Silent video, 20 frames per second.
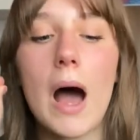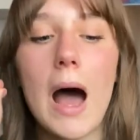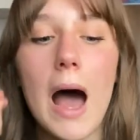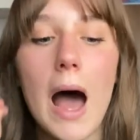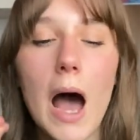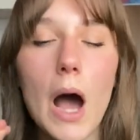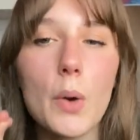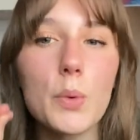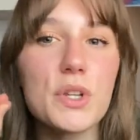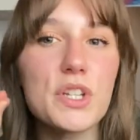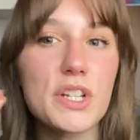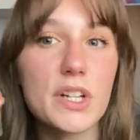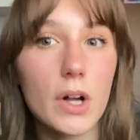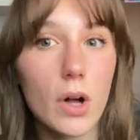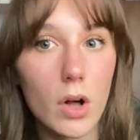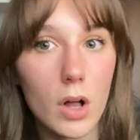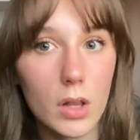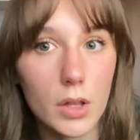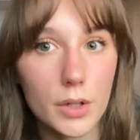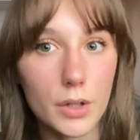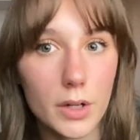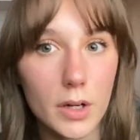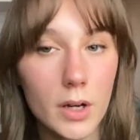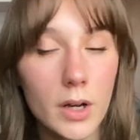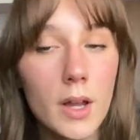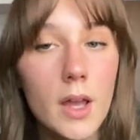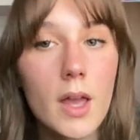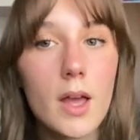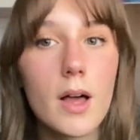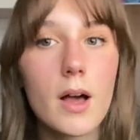how the
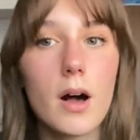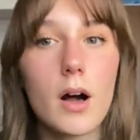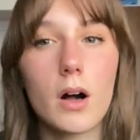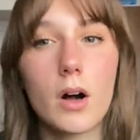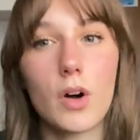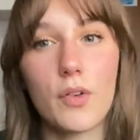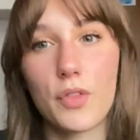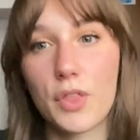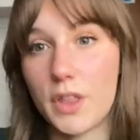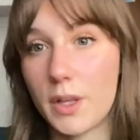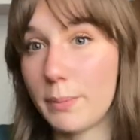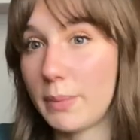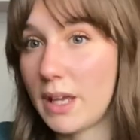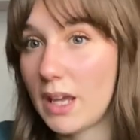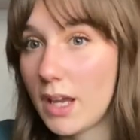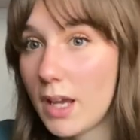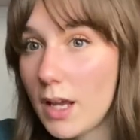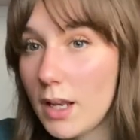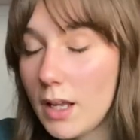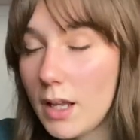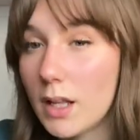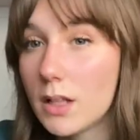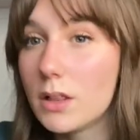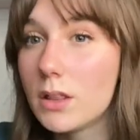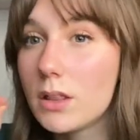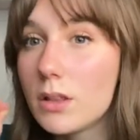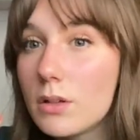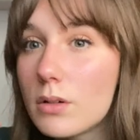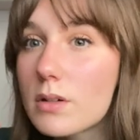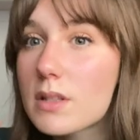color of the bikini
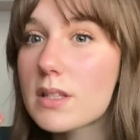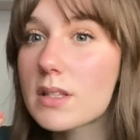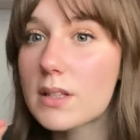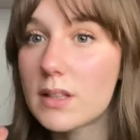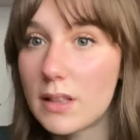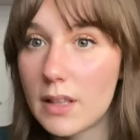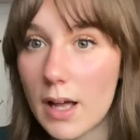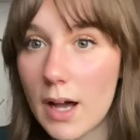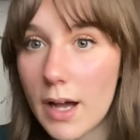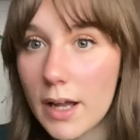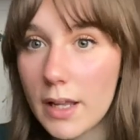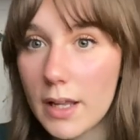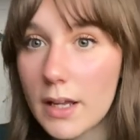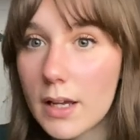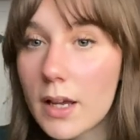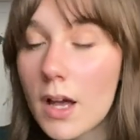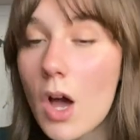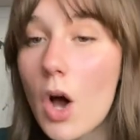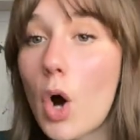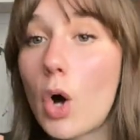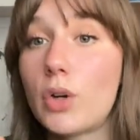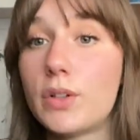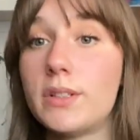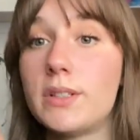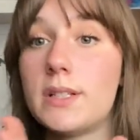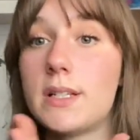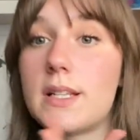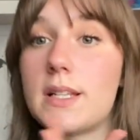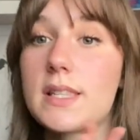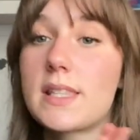looks like
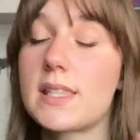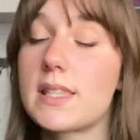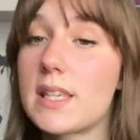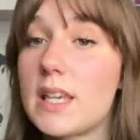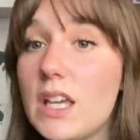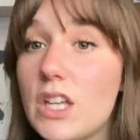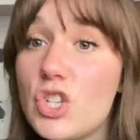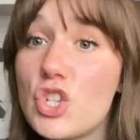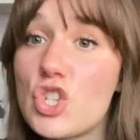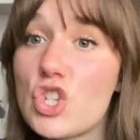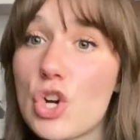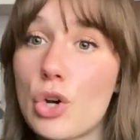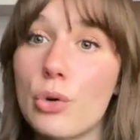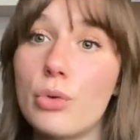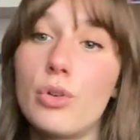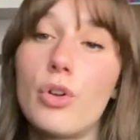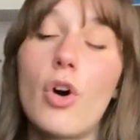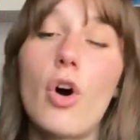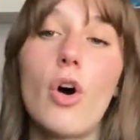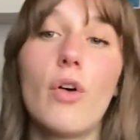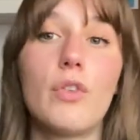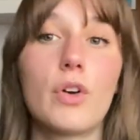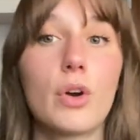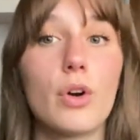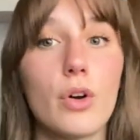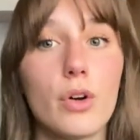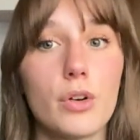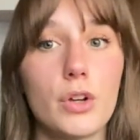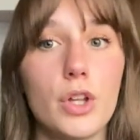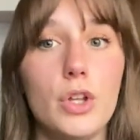on the skin tone of a
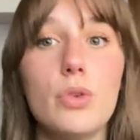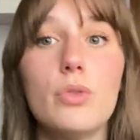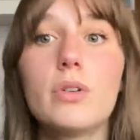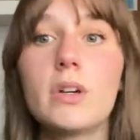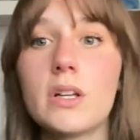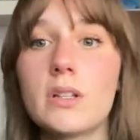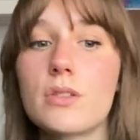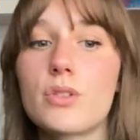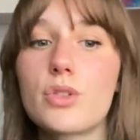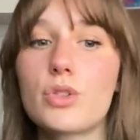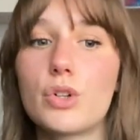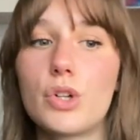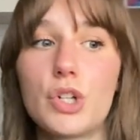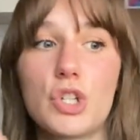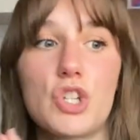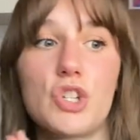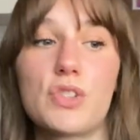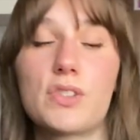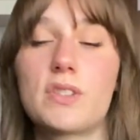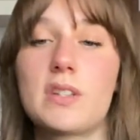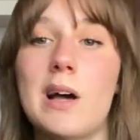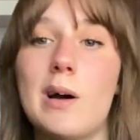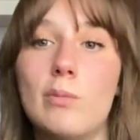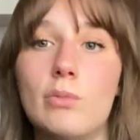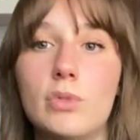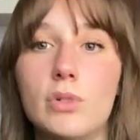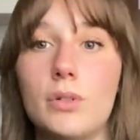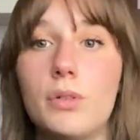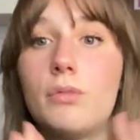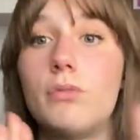girl. You can search
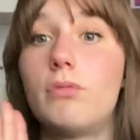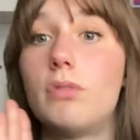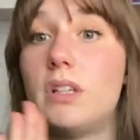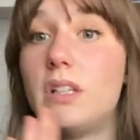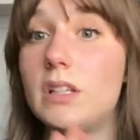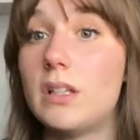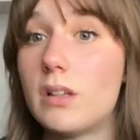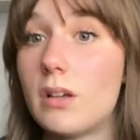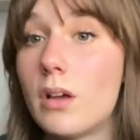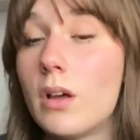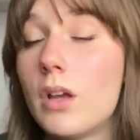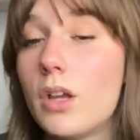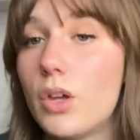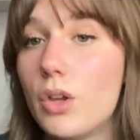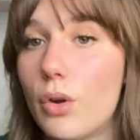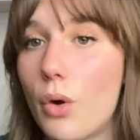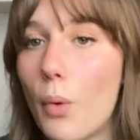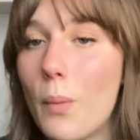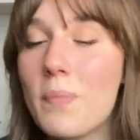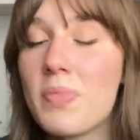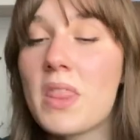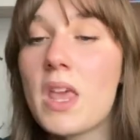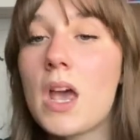someone with, you know,